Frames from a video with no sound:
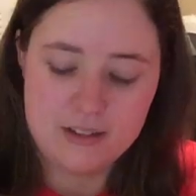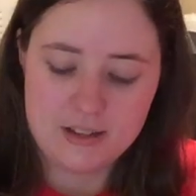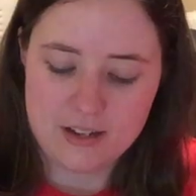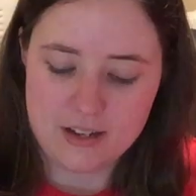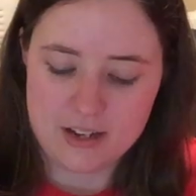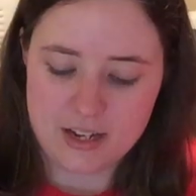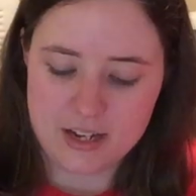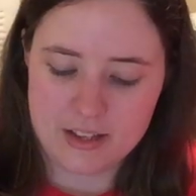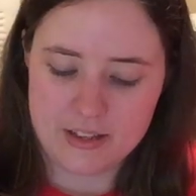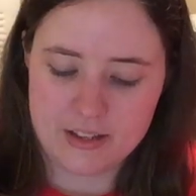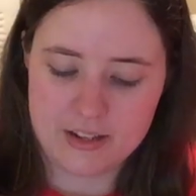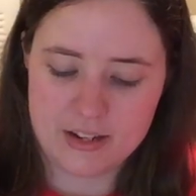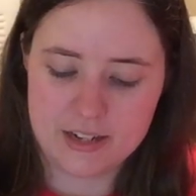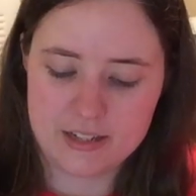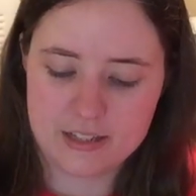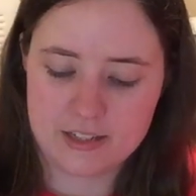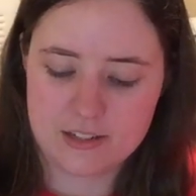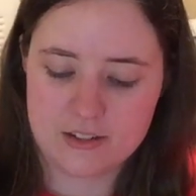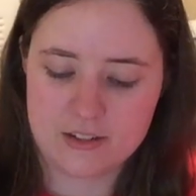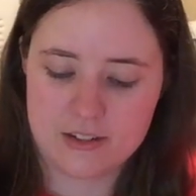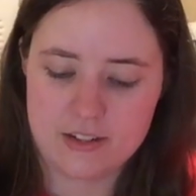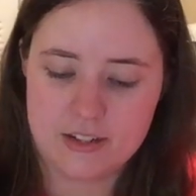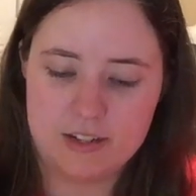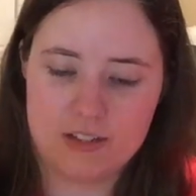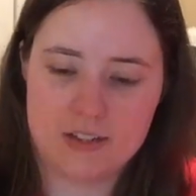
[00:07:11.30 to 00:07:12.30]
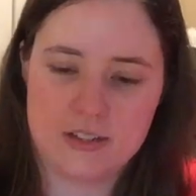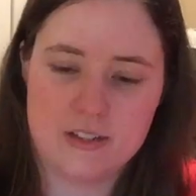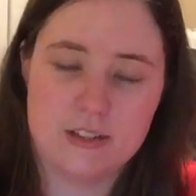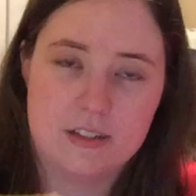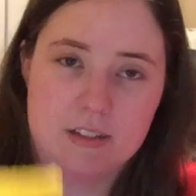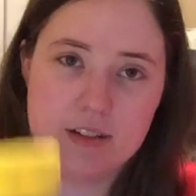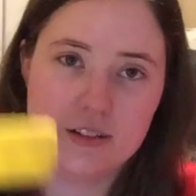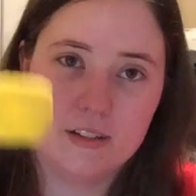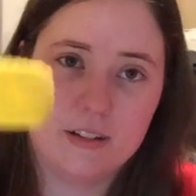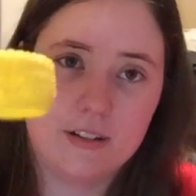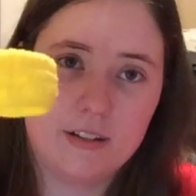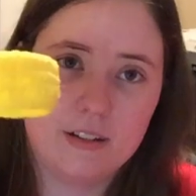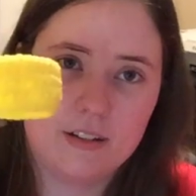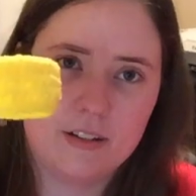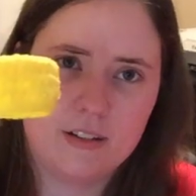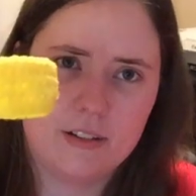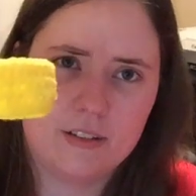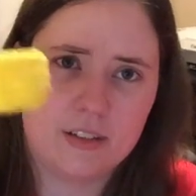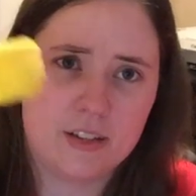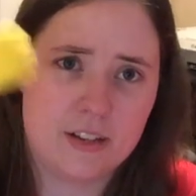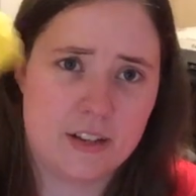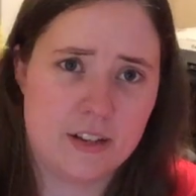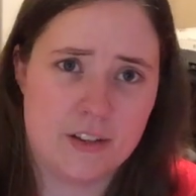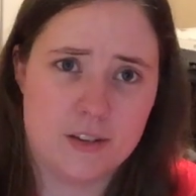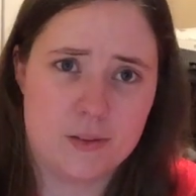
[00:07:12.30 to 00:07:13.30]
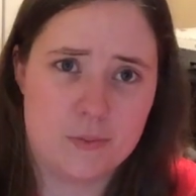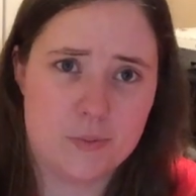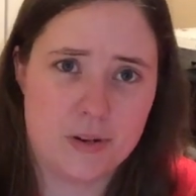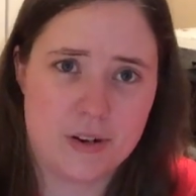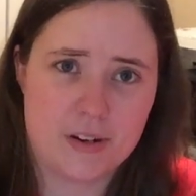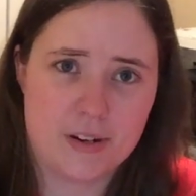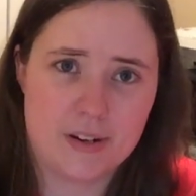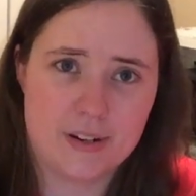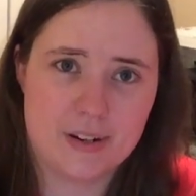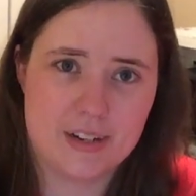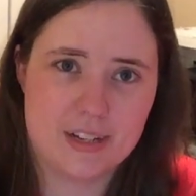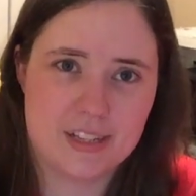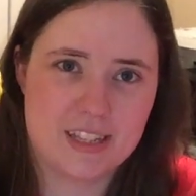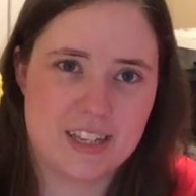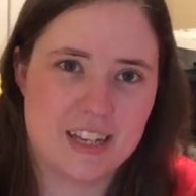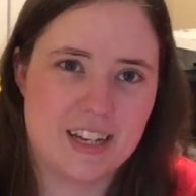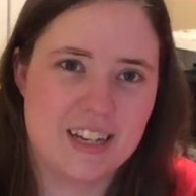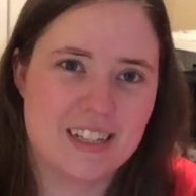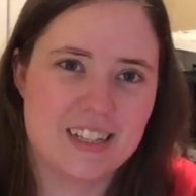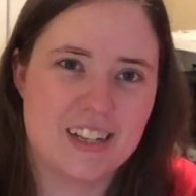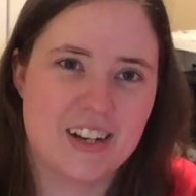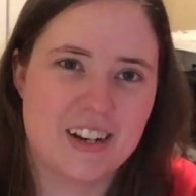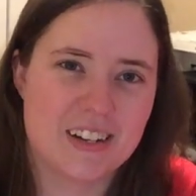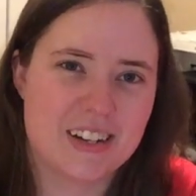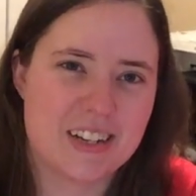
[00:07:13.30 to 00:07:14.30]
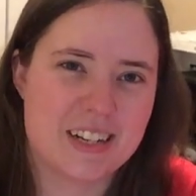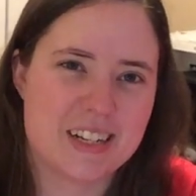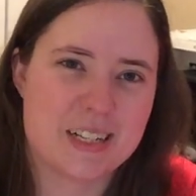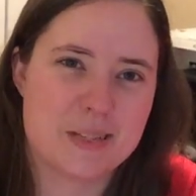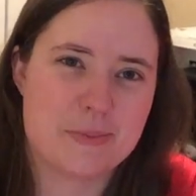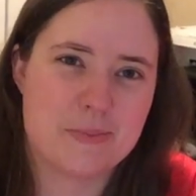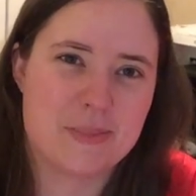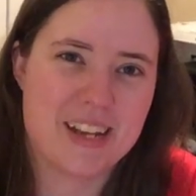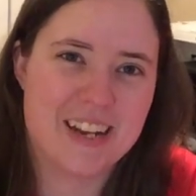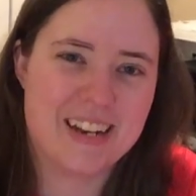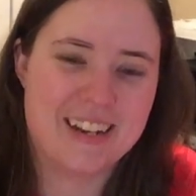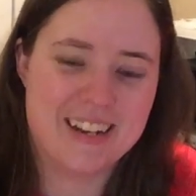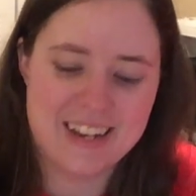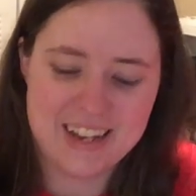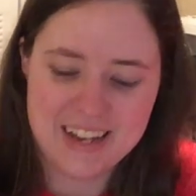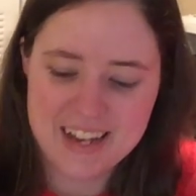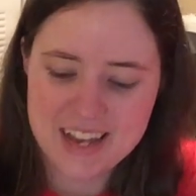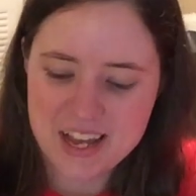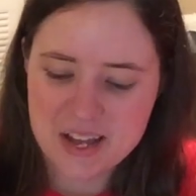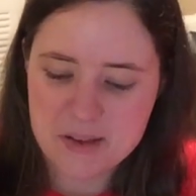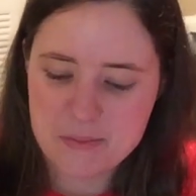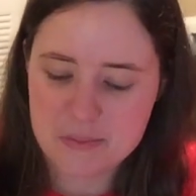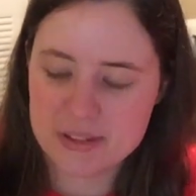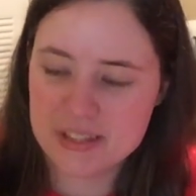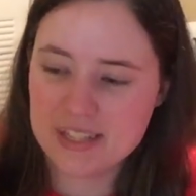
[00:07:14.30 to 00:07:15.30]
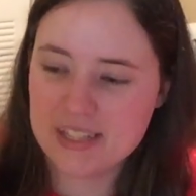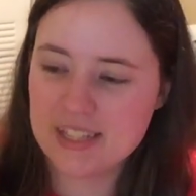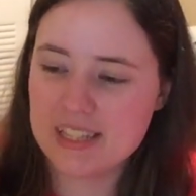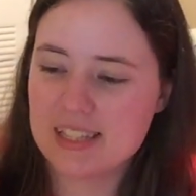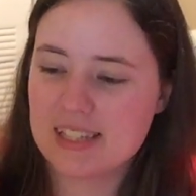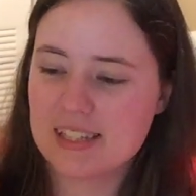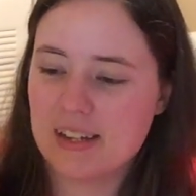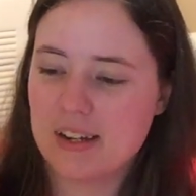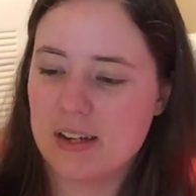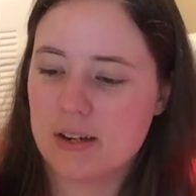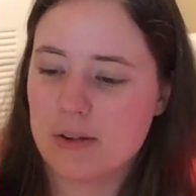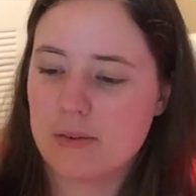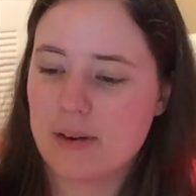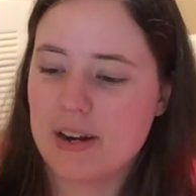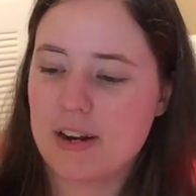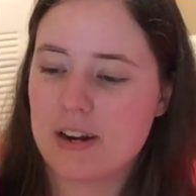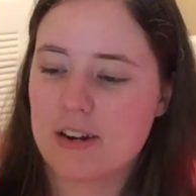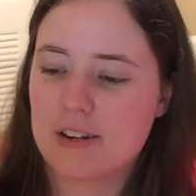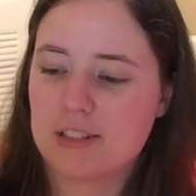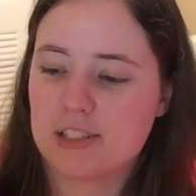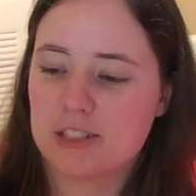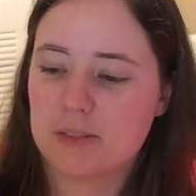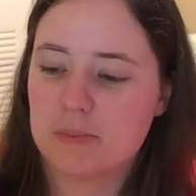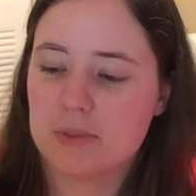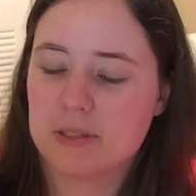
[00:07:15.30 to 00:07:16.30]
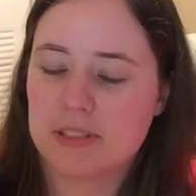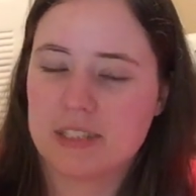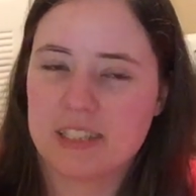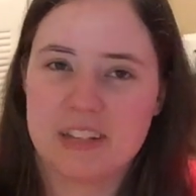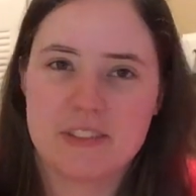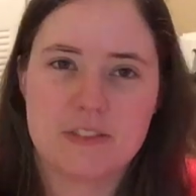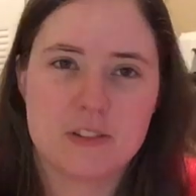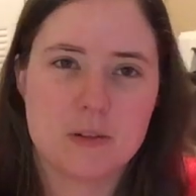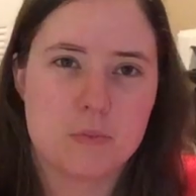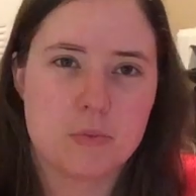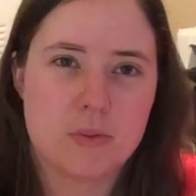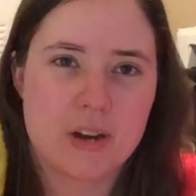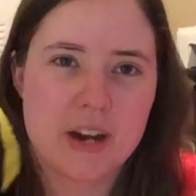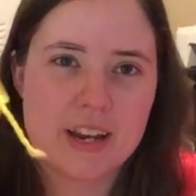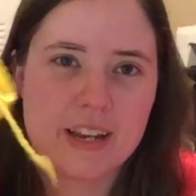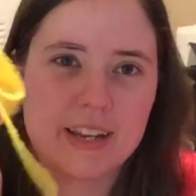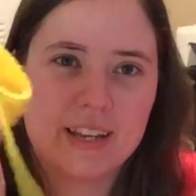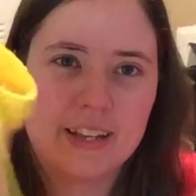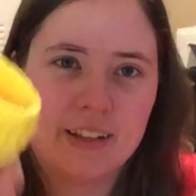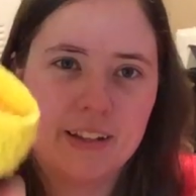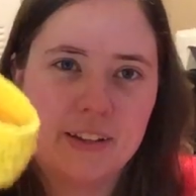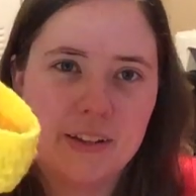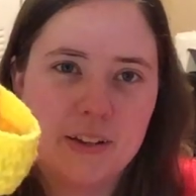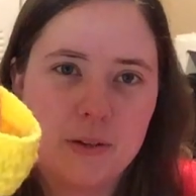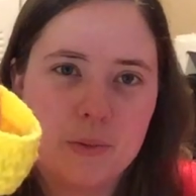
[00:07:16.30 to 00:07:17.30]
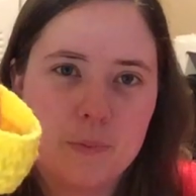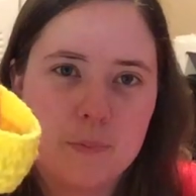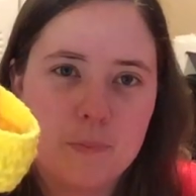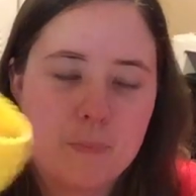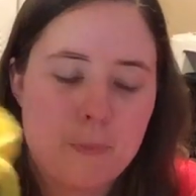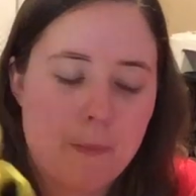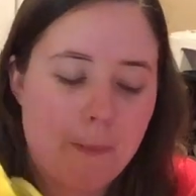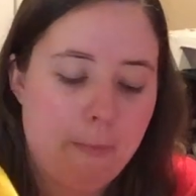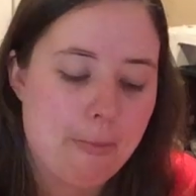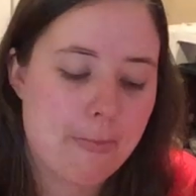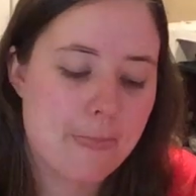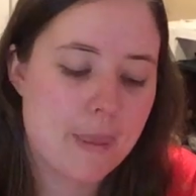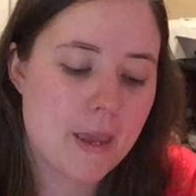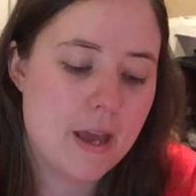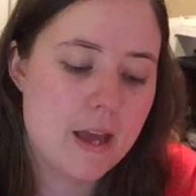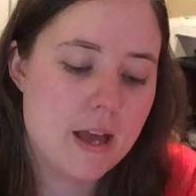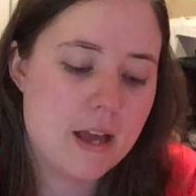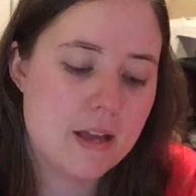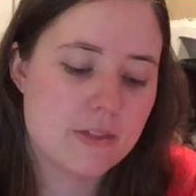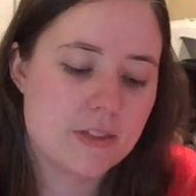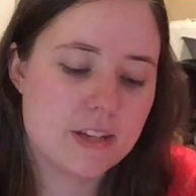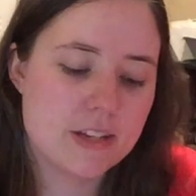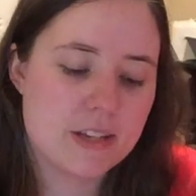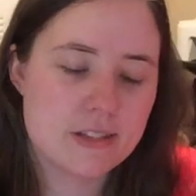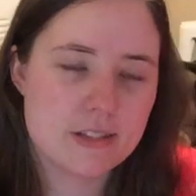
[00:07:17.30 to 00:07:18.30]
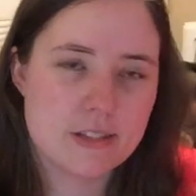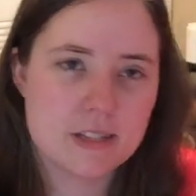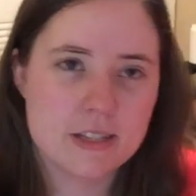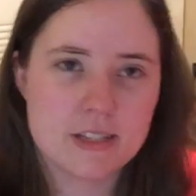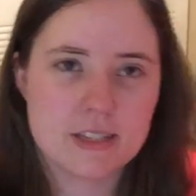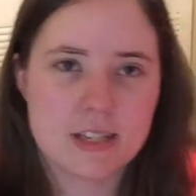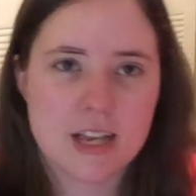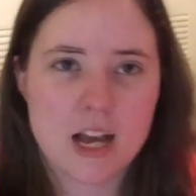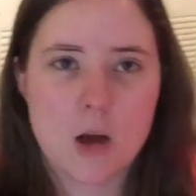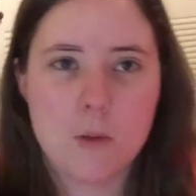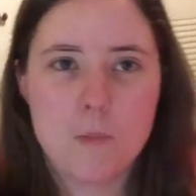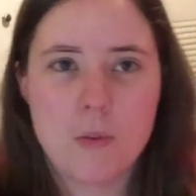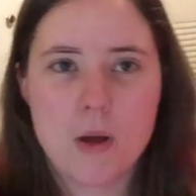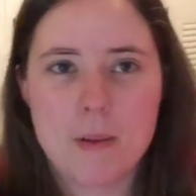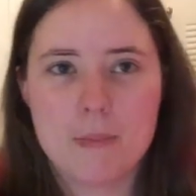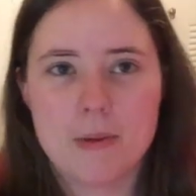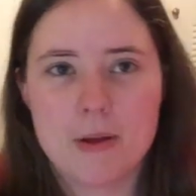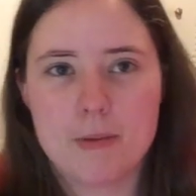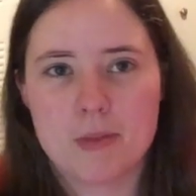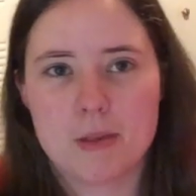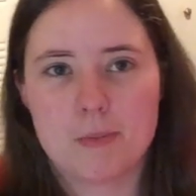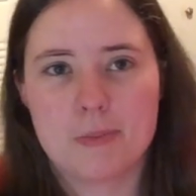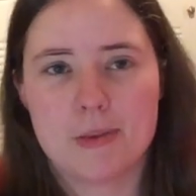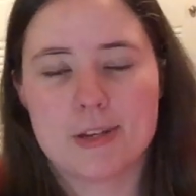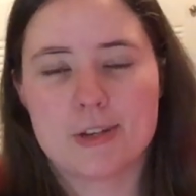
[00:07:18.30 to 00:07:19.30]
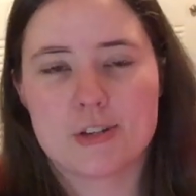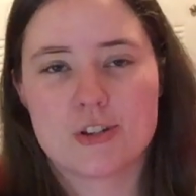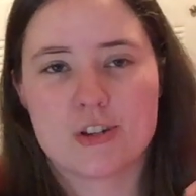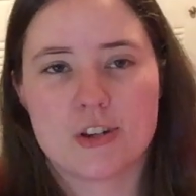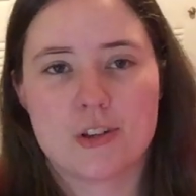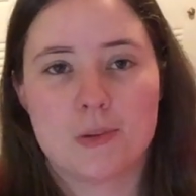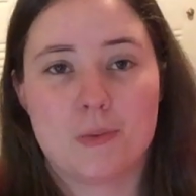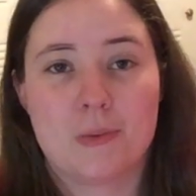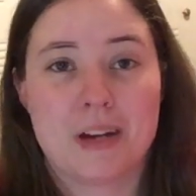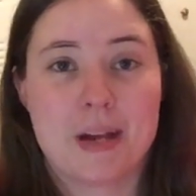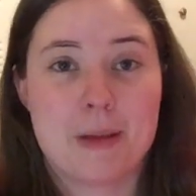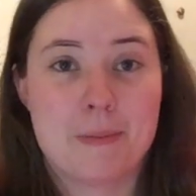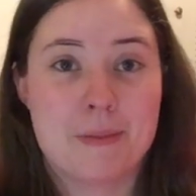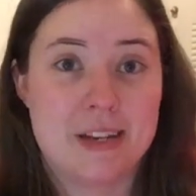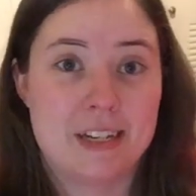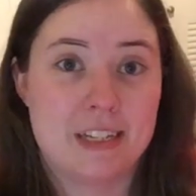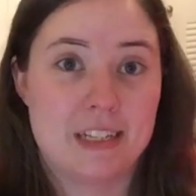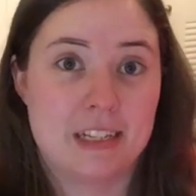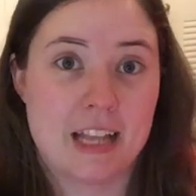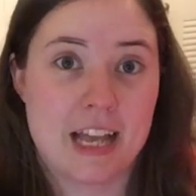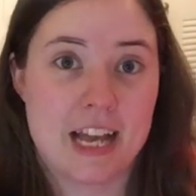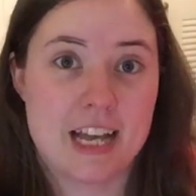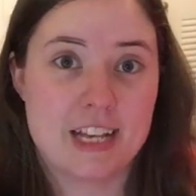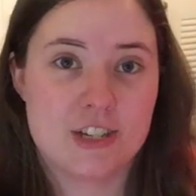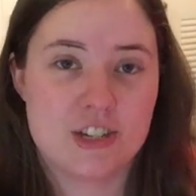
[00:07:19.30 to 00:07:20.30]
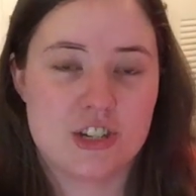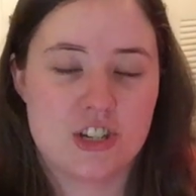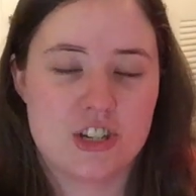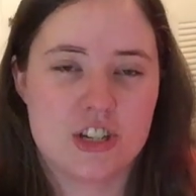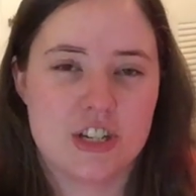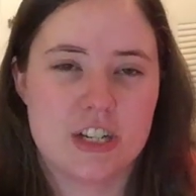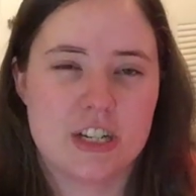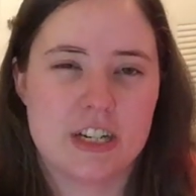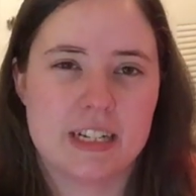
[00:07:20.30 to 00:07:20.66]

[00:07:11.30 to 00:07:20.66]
And then I started the other part. It's hard to explain. But this is Red Heart Super Saver Bright Yellow. This is, I'll pop up the picture of the one I made last year.